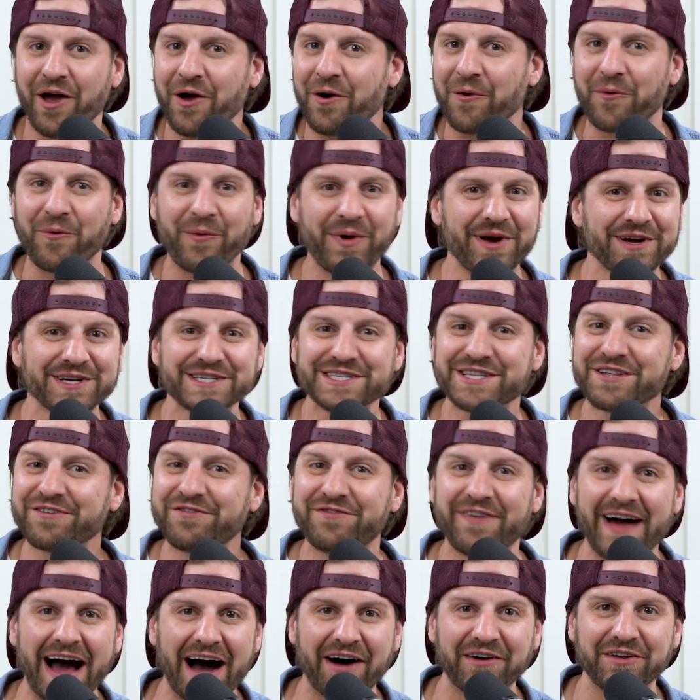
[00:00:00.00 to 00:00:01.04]
where's the
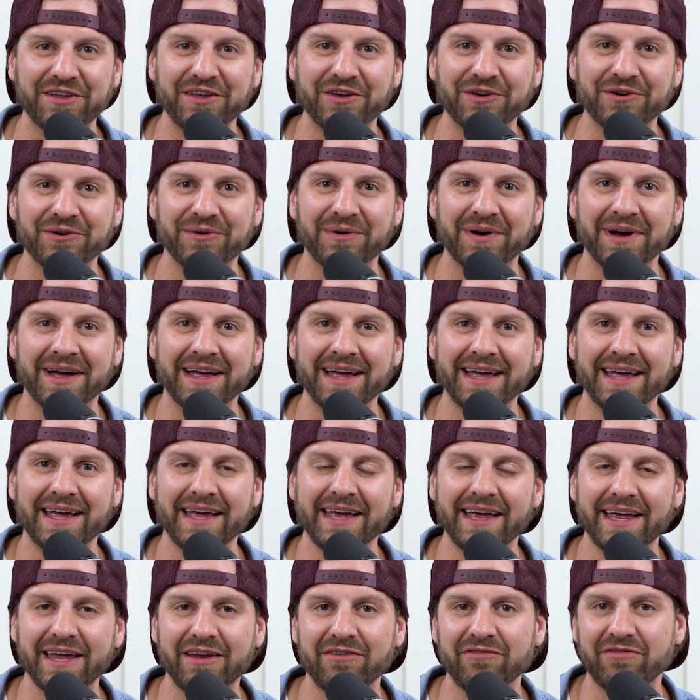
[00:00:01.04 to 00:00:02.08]
value
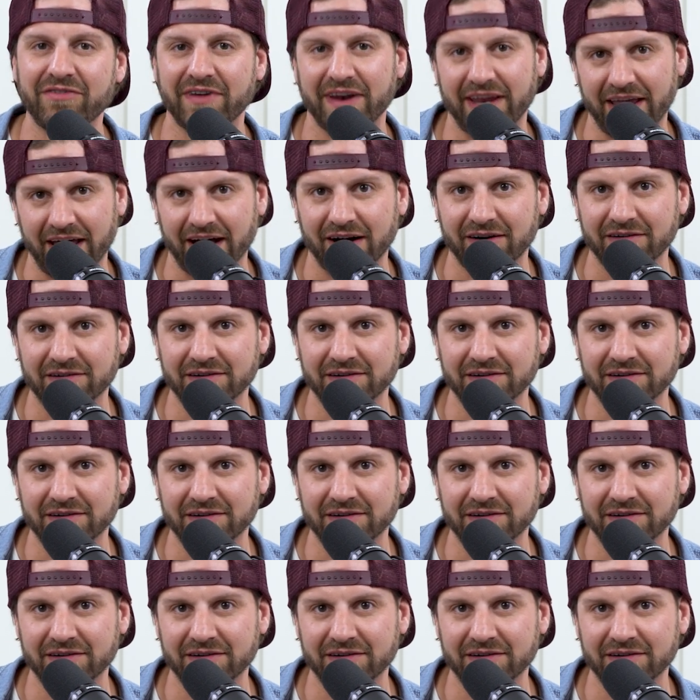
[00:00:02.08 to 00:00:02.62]
in video.